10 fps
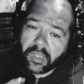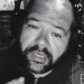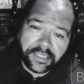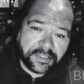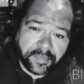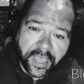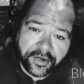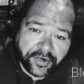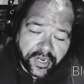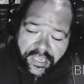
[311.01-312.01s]
Doesn't
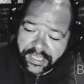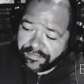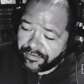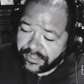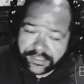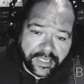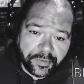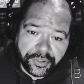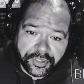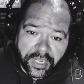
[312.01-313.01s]
matter if you're
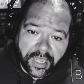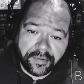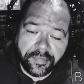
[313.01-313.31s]
disabled or not.